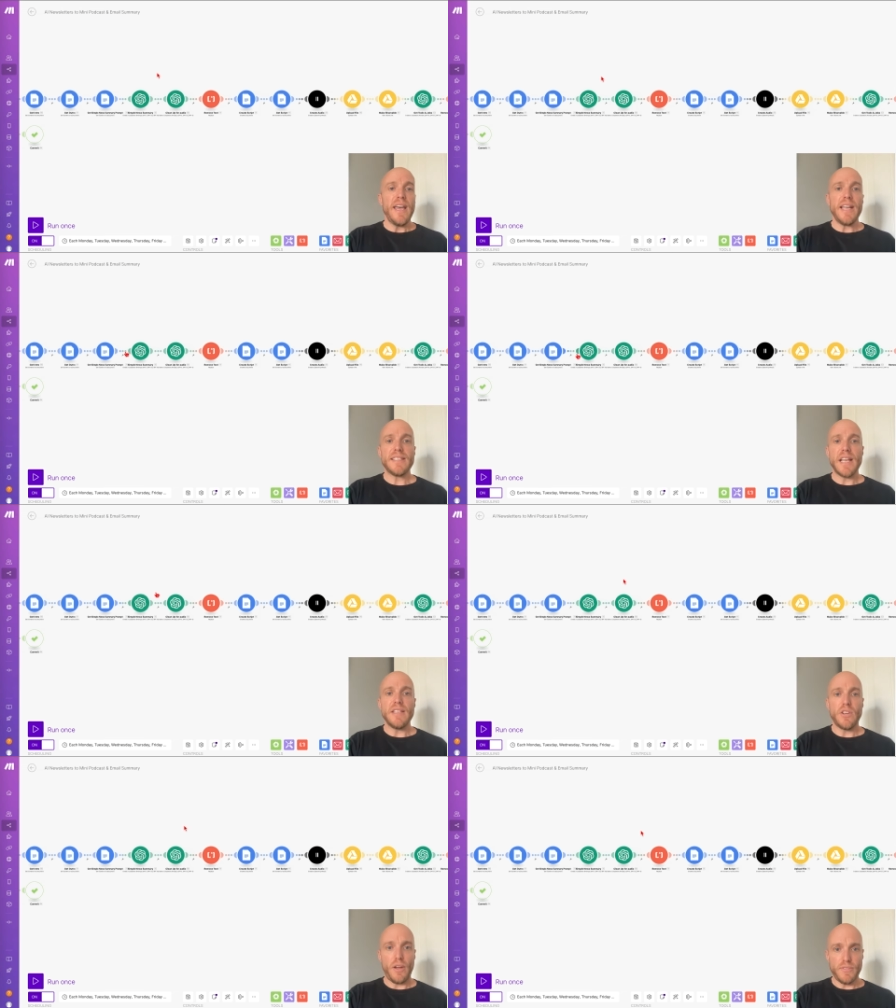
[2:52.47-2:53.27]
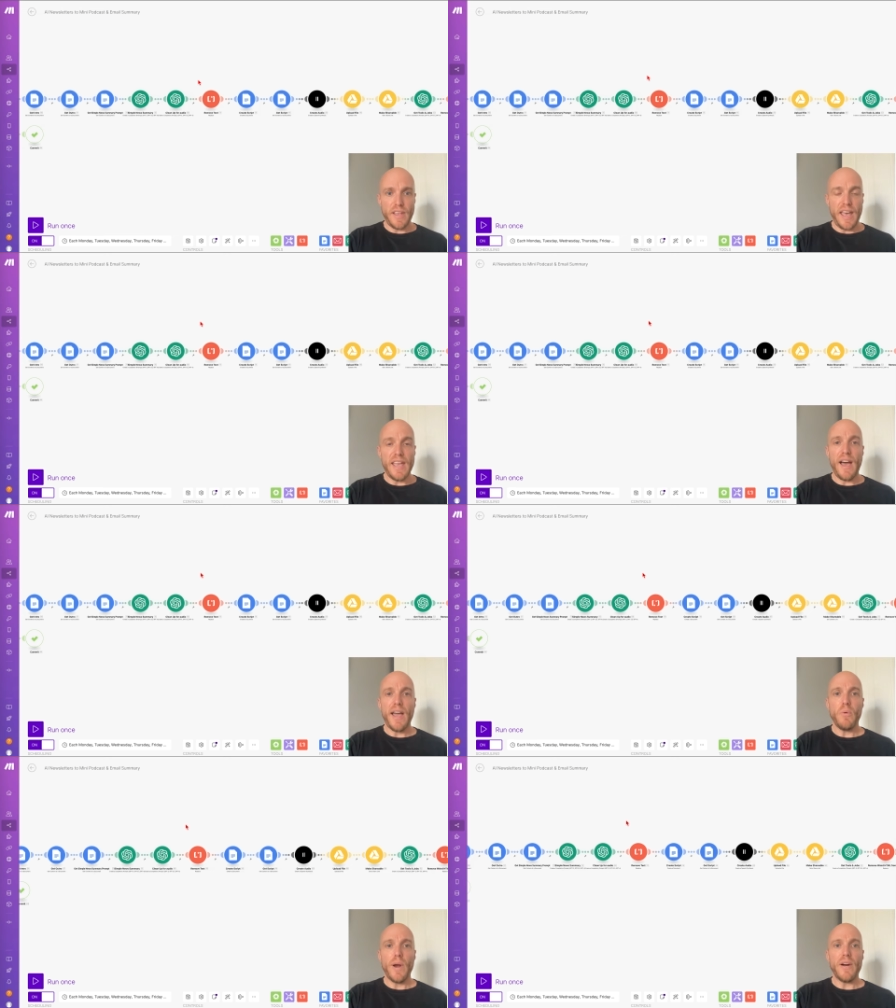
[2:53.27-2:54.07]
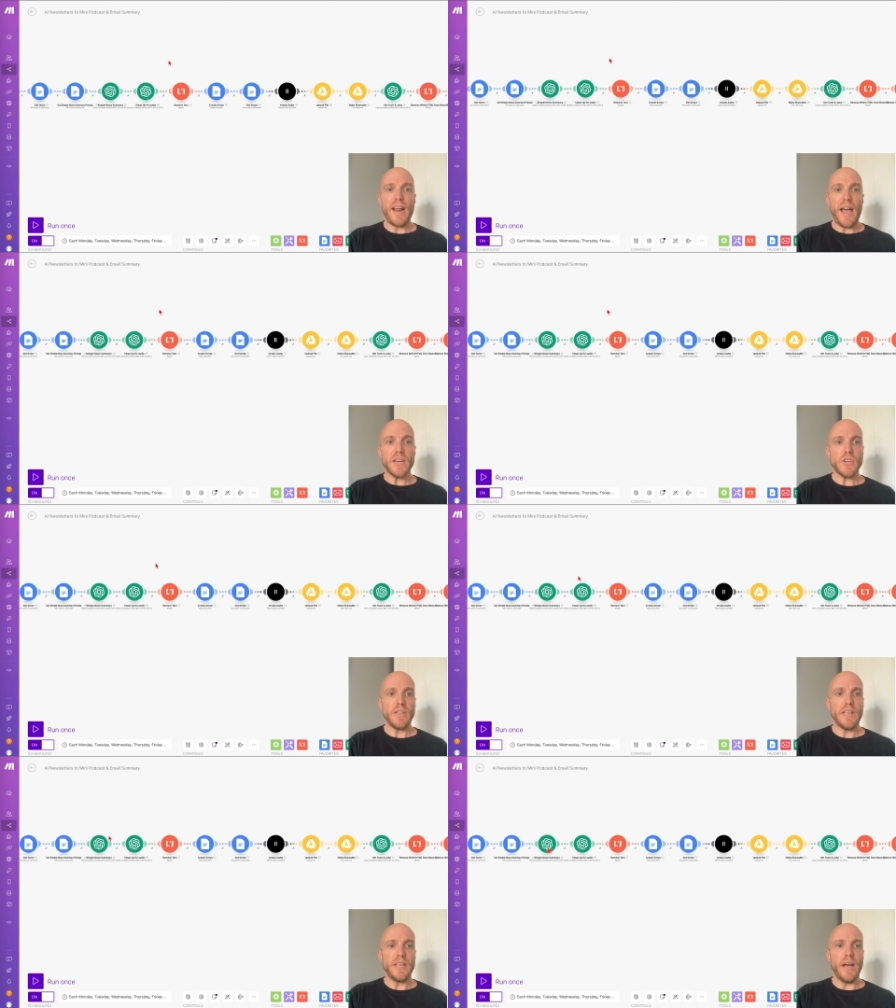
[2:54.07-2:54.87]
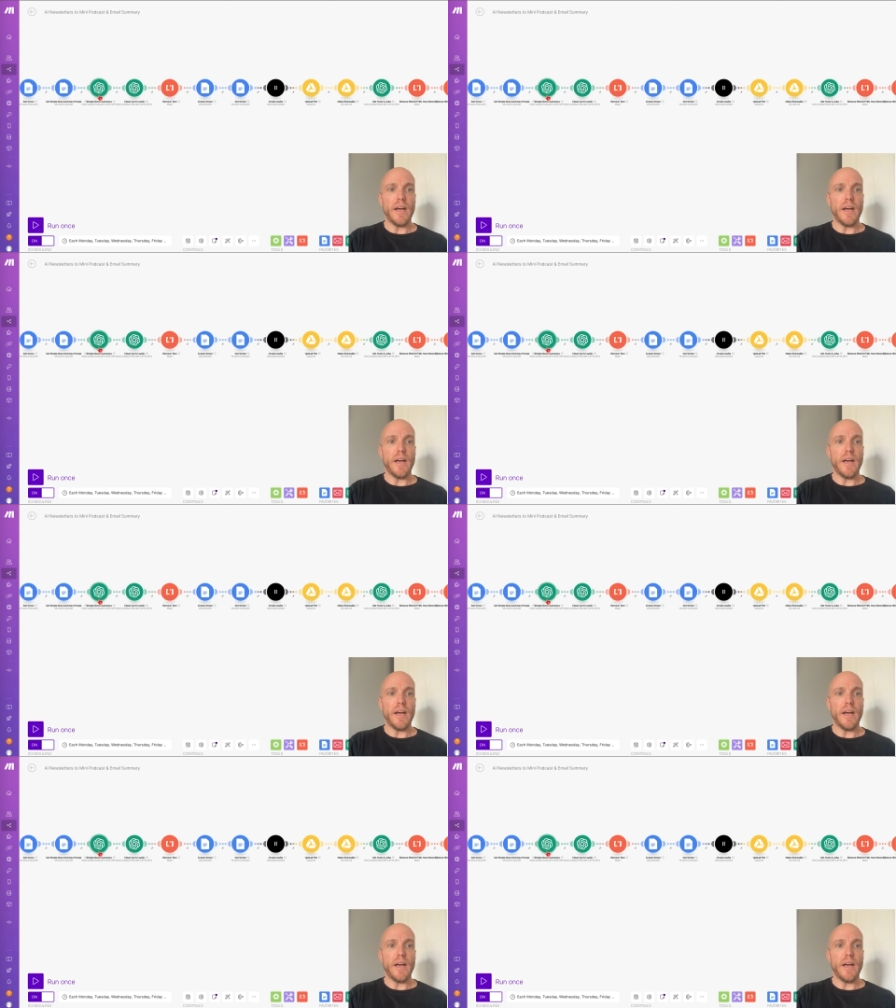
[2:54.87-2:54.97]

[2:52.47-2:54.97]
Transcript: It sends it off to AI where it actually